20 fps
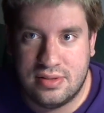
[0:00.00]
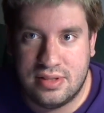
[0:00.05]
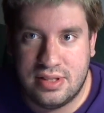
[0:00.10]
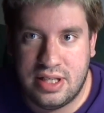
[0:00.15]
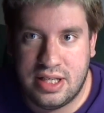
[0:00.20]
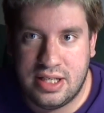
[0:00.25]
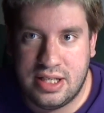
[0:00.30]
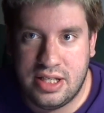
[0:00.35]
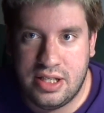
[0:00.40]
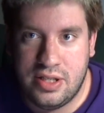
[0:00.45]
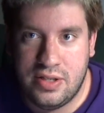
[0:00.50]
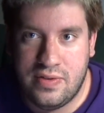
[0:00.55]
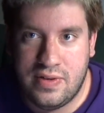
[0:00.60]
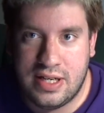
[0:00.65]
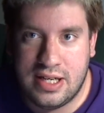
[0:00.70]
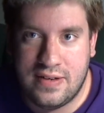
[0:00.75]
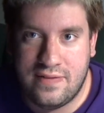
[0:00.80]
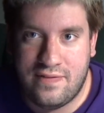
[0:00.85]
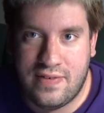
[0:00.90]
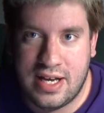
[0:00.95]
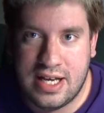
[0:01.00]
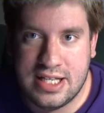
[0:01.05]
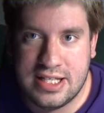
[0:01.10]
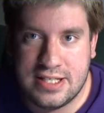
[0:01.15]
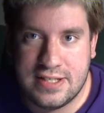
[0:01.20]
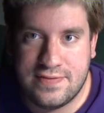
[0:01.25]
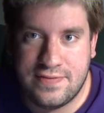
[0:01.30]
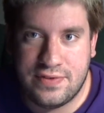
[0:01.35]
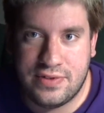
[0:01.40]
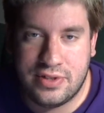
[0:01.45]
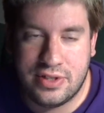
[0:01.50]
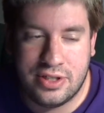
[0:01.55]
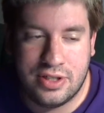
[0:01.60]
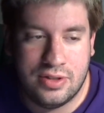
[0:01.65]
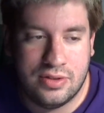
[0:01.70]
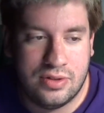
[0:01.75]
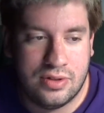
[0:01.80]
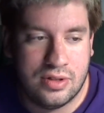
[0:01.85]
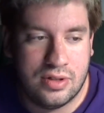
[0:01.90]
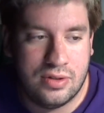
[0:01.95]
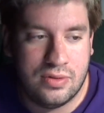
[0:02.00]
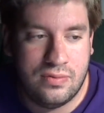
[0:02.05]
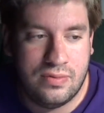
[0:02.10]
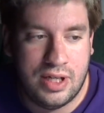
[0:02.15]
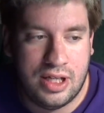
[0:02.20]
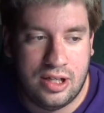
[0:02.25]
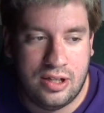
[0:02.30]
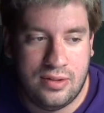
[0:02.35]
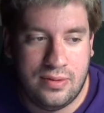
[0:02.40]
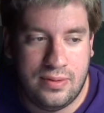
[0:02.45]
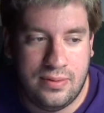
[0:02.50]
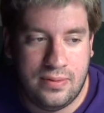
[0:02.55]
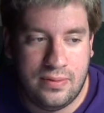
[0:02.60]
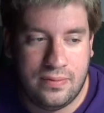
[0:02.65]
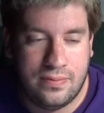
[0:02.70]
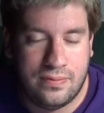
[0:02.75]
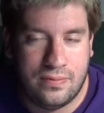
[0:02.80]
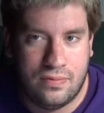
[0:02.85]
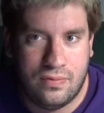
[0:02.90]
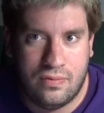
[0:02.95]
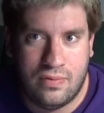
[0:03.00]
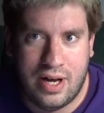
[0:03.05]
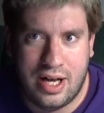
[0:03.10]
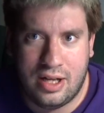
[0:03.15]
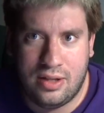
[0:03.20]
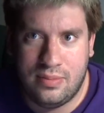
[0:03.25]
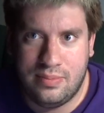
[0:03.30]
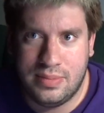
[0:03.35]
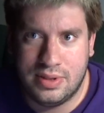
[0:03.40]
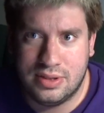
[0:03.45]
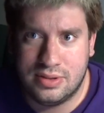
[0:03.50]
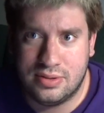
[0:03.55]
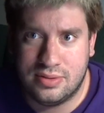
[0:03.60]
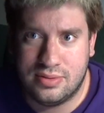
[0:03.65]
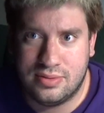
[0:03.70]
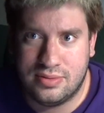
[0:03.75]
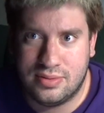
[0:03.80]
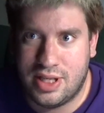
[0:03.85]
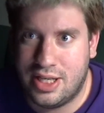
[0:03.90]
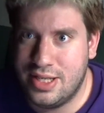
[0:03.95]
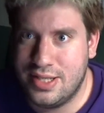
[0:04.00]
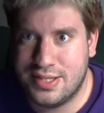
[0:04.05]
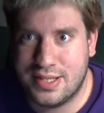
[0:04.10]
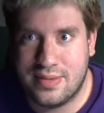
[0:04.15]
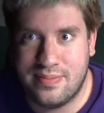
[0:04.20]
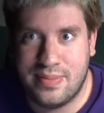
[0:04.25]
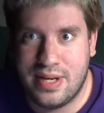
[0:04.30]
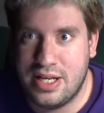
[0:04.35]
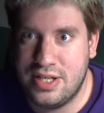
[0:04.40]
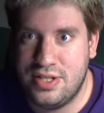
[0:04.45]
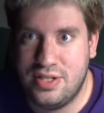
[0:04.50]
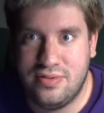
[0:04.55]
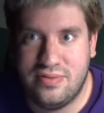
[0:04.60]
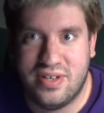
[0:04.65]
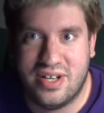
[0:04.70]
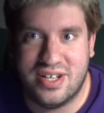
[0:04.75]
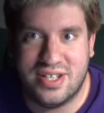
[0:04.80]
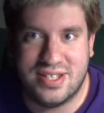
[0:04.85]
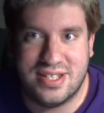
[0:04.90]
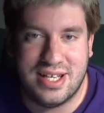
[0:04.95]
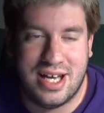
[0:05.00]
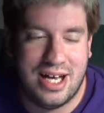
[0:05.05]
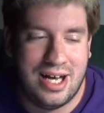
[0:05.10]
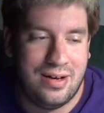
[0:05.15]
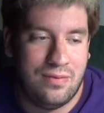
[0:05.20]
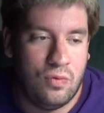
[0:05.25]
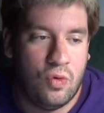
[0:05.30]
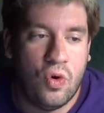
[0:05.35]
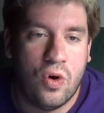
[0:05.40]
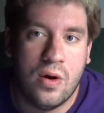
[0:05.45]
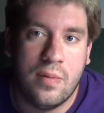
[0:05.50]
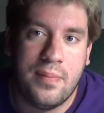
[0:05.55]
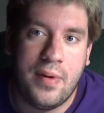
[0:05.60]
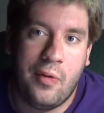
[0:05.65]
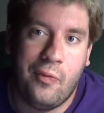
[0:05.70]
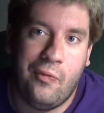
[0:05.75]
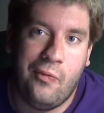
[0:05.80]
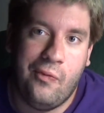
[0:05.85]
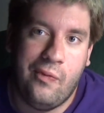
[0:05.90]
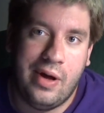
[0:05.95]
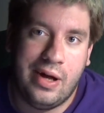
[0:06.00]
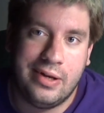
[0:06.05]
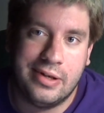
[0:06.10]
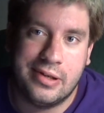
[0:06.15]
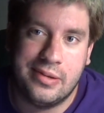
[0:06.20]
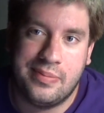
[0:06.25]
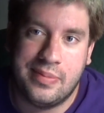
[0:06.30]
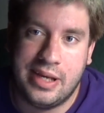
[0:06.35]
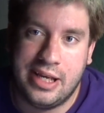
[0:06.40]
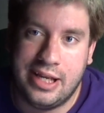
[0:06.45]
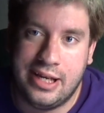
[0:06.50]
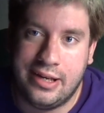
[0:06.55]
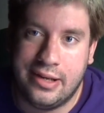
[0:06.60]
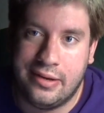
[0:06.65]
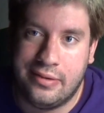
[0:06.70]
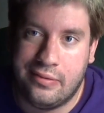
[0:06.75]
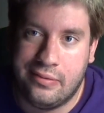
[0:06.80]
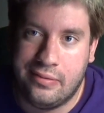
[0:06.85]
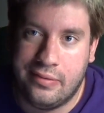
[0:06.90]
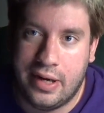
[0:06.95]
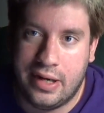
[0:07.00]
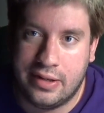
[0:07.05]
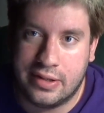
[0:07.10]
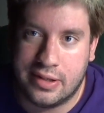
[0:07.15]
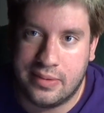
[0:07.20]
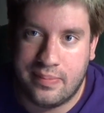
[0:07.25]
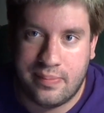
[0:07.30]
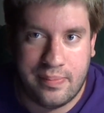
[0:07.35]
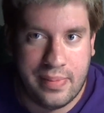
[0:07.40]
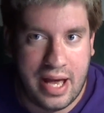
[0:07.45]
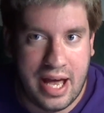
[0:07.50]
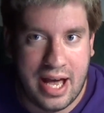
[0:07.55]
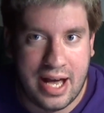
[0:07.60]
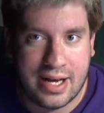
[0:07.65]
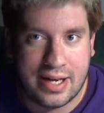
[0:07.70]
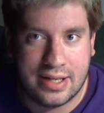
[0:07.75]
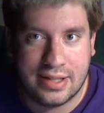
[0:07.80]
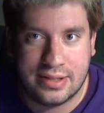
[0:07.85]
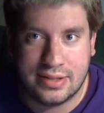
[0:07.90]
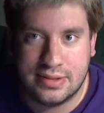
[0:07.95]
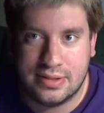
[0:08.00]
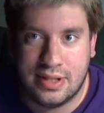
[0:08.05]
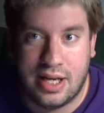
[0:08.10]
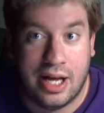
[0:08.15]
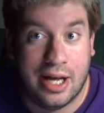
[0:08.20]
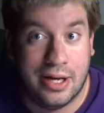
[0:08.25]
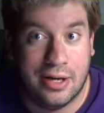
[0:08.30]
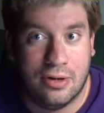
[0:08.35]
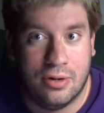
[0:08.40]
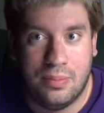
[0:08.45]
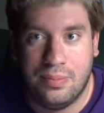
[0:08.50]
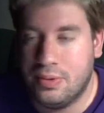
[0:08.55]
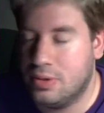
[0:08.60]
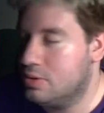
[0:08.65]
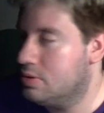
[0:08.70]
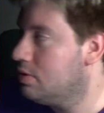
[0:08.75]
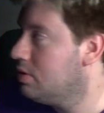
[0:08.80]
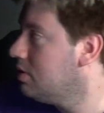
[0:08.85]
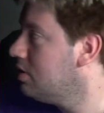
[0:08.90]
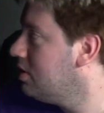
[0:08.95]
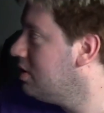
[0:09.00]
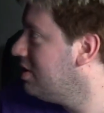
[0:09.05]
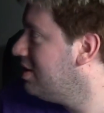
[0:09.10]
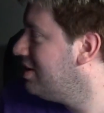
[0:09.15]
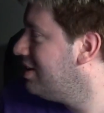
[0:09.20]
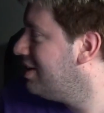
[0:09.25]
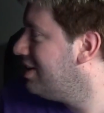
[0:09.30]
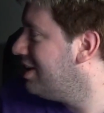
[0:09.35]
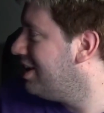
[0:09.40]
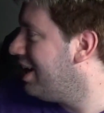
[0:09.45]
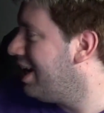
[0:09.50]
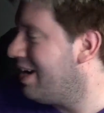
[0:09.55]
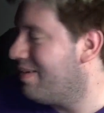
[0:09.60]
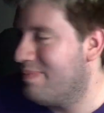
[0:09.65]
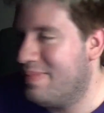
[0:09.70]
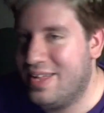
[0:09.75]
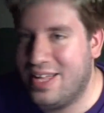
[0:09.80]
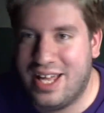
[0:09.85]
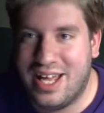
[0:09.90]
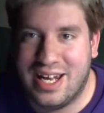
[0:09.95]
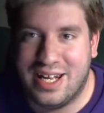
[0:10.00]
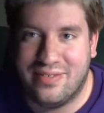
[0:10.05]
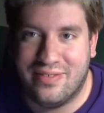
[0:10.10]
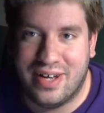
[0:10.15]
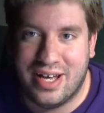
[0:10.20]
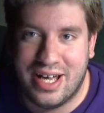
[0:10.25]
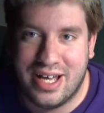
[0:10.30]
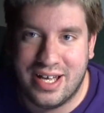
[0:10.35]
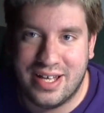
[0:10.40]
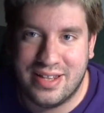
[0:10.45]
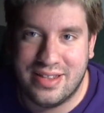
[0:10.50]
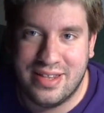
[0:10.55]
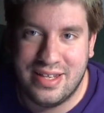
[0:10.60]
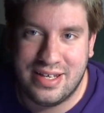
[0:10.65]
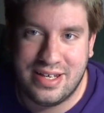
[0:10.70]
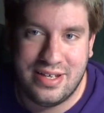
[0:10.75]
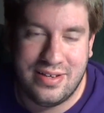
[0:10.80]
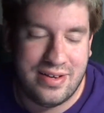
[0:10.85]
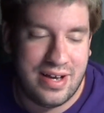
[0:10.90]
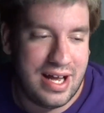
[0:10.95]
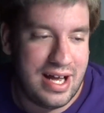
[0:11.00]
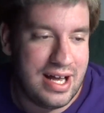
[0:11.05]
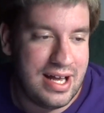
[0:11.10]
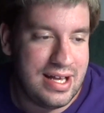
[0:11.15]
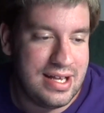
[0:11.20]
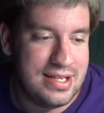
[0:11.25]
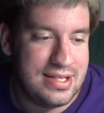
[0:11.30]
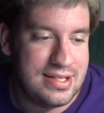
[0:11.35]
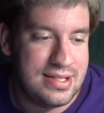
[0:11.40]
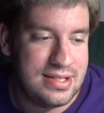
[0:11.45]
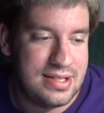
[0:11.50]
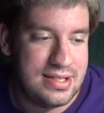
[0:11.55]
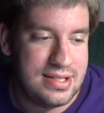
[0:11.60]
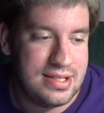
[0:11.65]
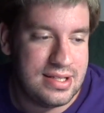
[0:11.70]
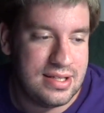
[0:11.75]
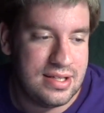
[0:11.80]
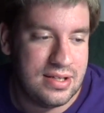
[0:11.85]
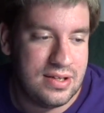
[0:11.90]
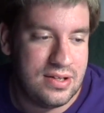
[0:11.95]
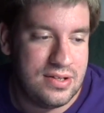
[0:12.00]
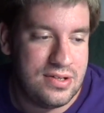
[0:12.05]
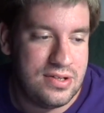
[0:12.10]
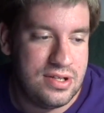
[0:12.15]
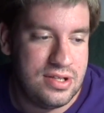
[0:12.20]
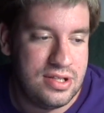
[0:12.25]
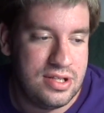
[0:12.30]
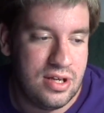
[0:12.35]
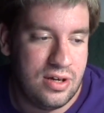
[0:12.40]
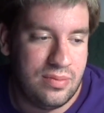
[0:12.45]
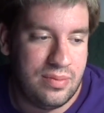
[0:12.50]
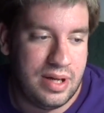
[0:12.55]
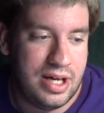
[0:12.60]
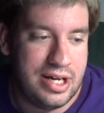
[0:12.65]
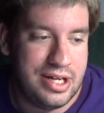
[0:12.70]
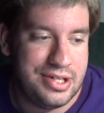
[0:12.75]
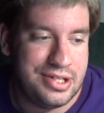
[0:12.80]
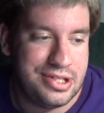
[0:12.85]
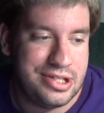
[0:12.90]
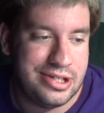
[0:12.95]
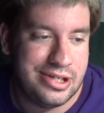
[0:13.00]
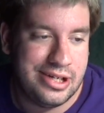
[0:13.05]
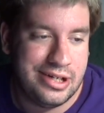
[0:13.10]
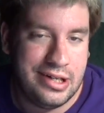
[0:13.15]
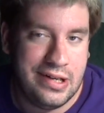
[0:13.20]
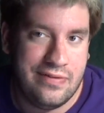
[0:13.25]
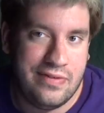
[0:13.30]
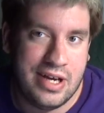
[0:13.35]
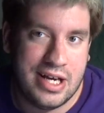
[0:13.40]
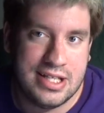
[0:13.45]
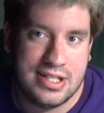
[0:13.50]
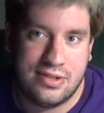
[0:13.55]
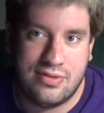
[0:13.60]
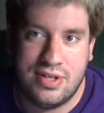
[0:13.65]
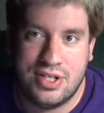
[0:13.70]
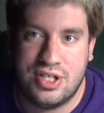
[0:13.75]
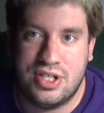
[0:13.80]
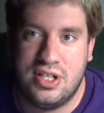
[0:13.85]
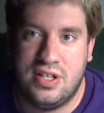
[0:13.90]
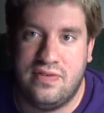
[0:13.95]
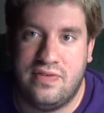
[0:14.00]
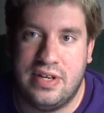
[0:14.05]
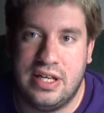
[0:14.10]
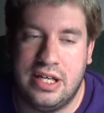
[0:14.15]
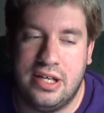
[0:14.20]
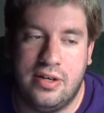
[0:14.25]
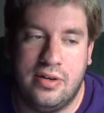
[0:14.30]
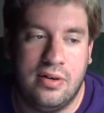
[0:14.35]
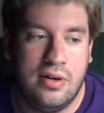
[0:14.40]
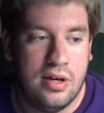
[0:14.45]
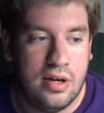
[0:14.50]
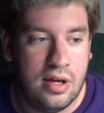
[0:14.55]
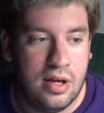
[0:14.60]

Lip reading: thank you in advance for your I just combined two words. Warm welcoming welcome back, I hope. Anyway, thank you guys so much. I'll give you guys a question in the video.